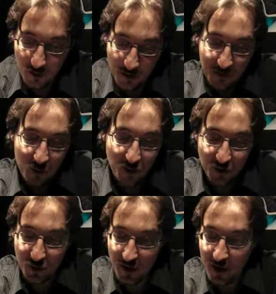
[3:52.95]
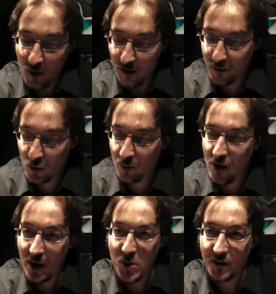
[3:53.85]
for the source tree, you have 2 branches.